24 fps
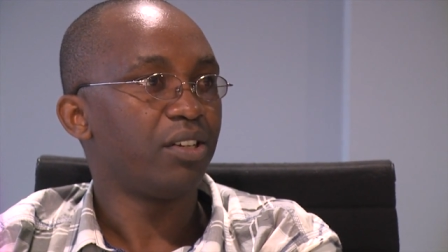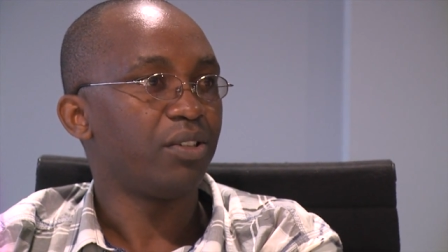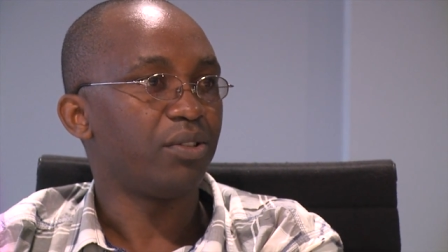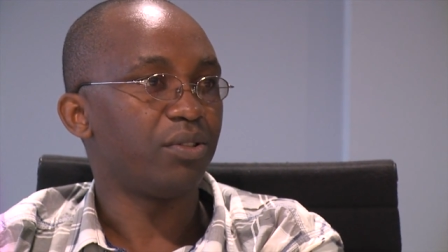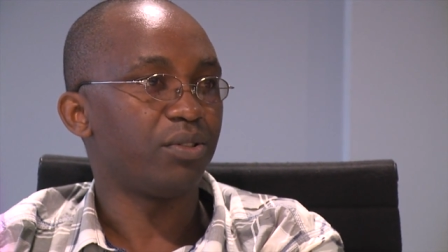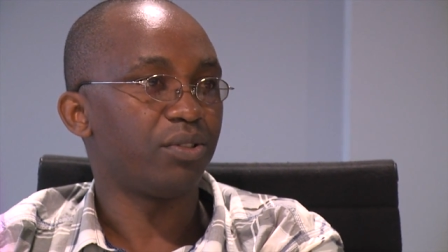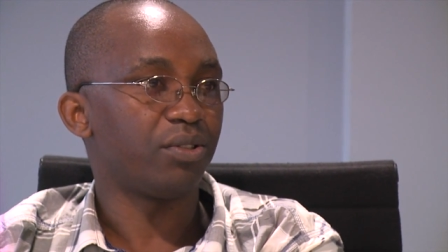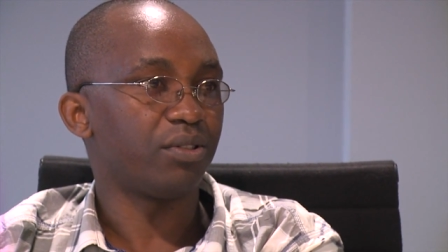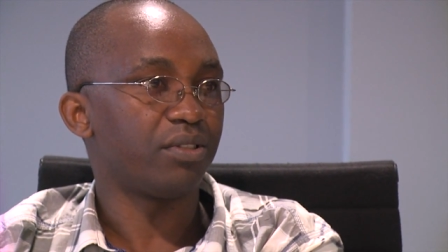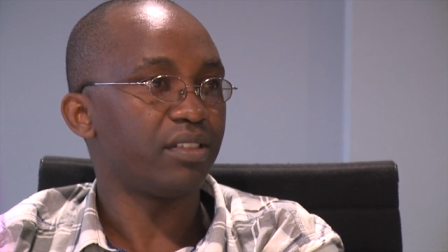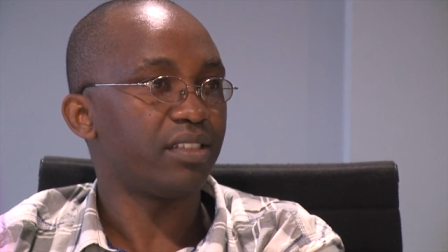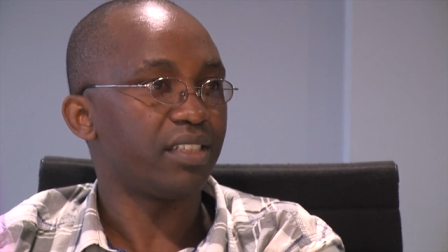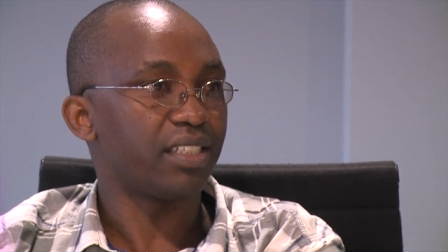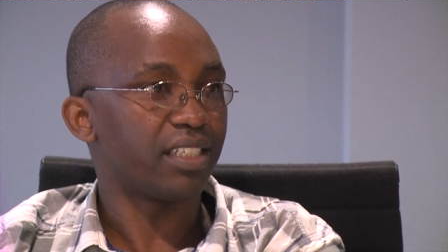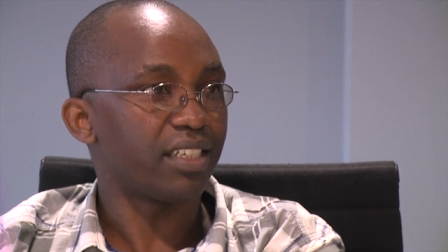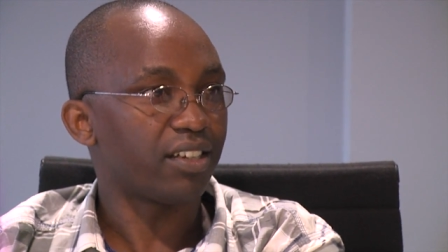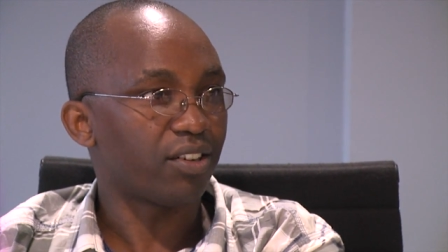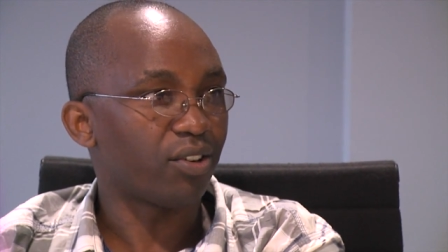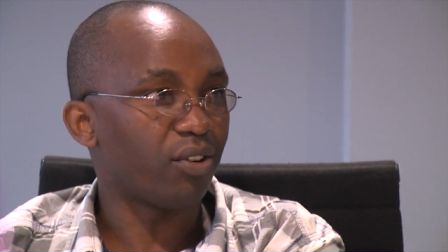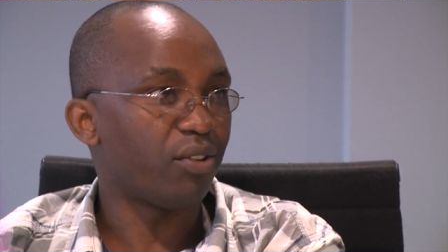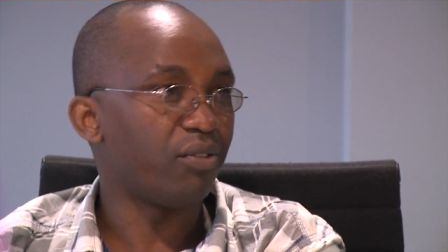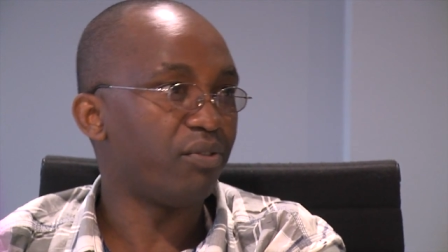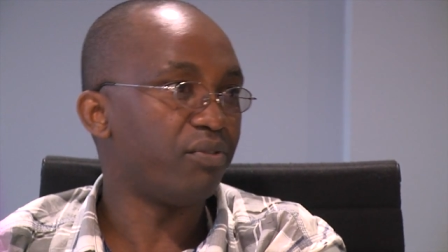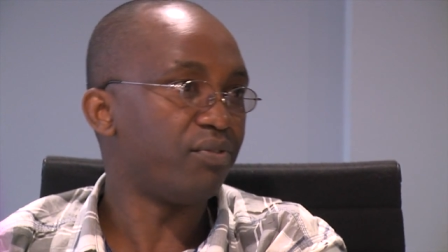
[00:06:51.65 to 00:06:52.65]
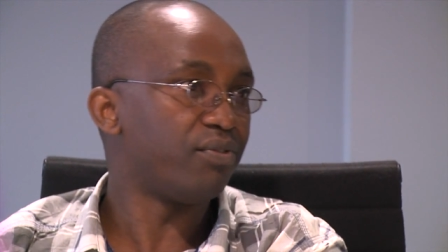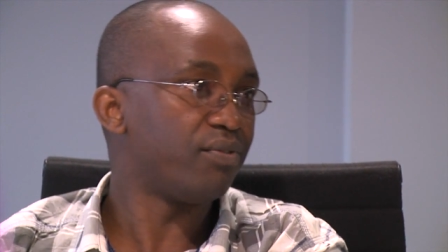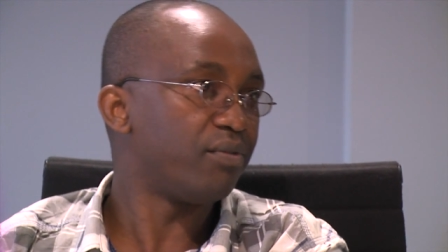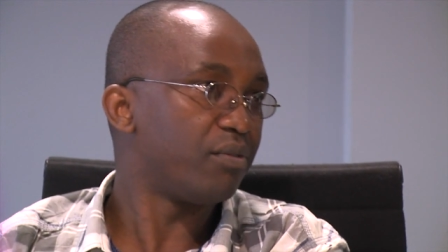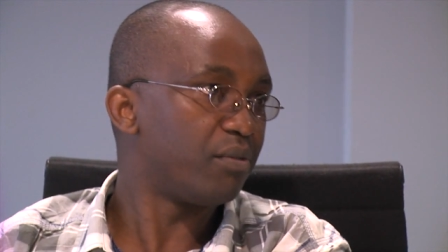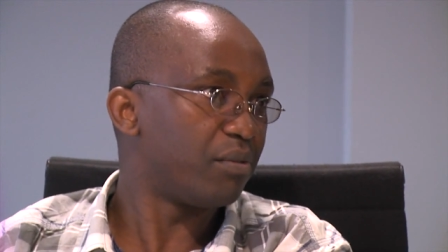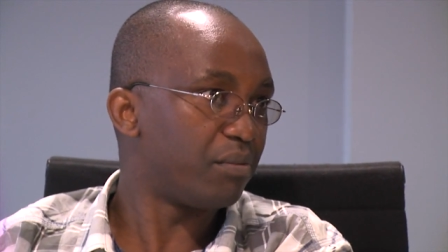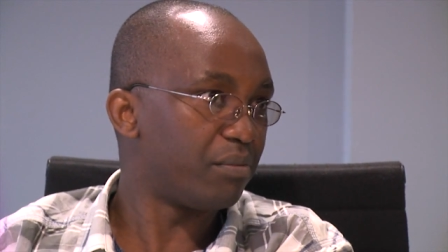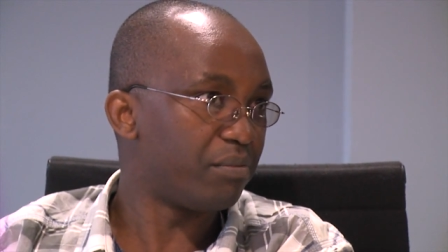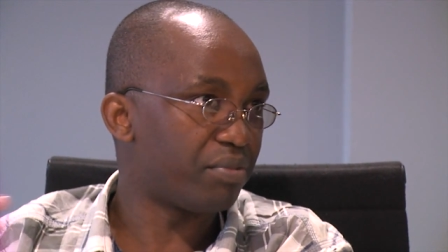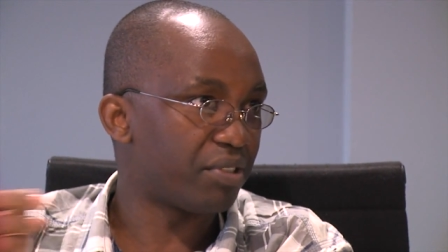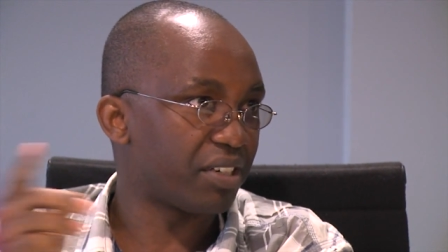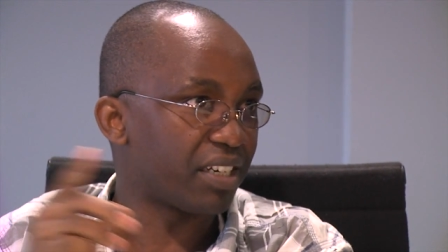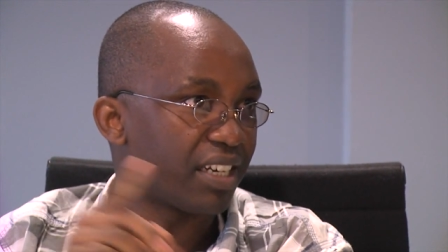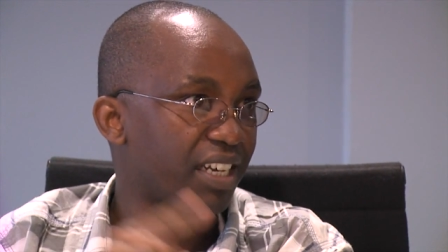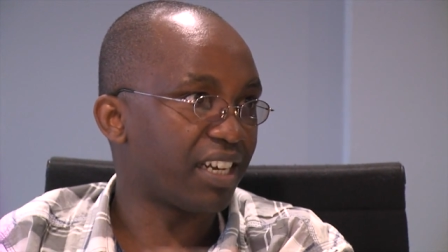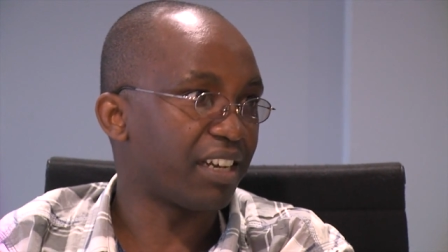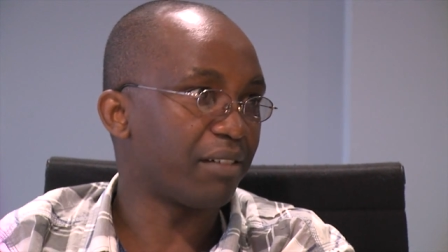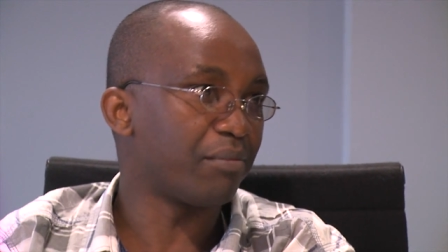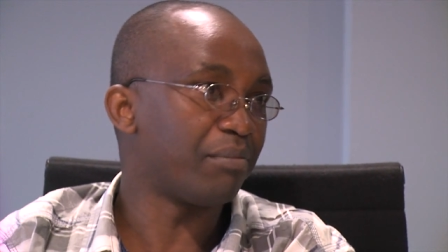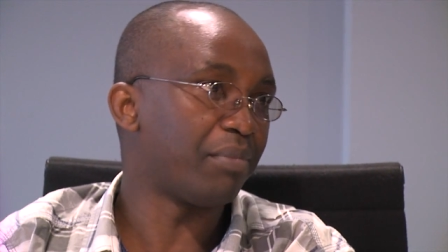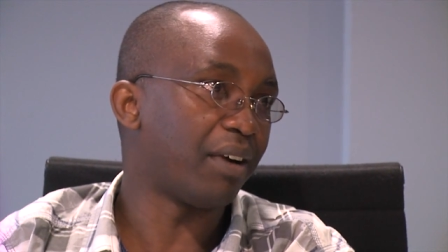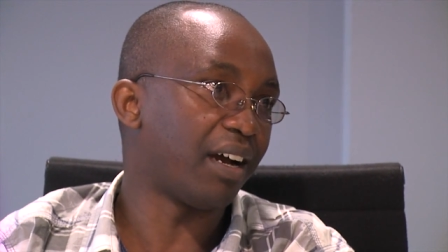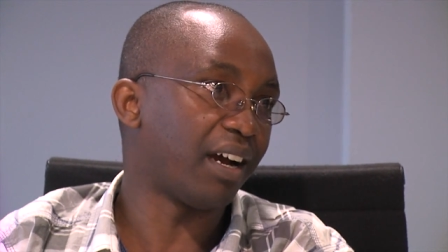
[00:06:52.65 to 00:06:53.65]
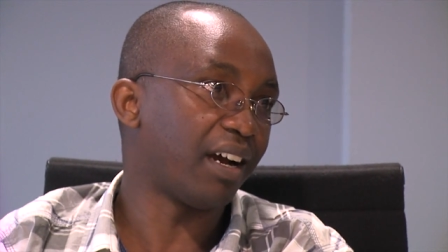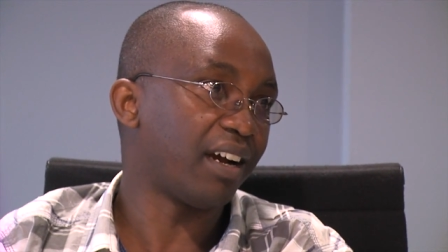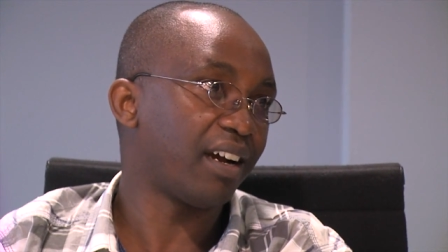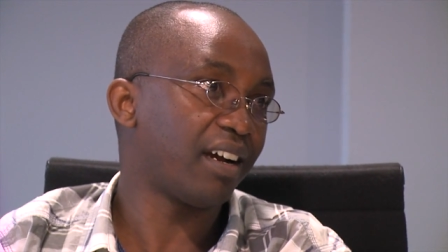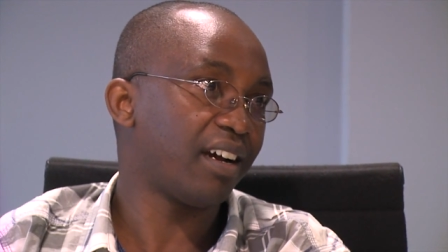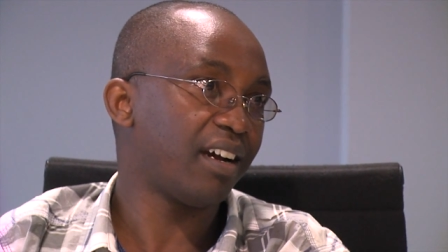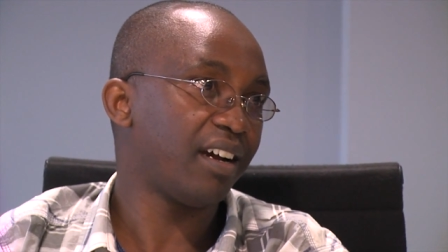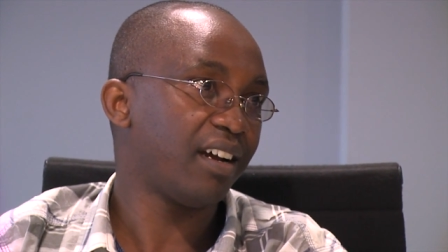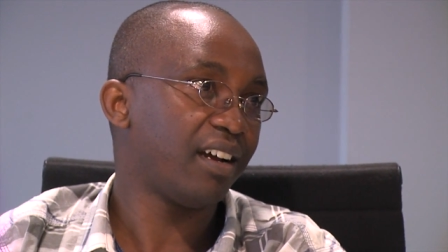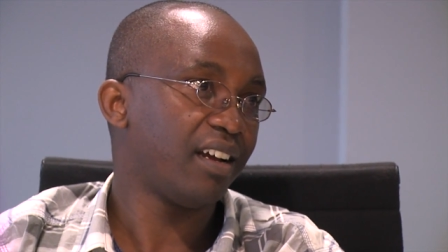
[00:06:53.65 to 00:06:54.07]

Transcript: You don't think of bringing back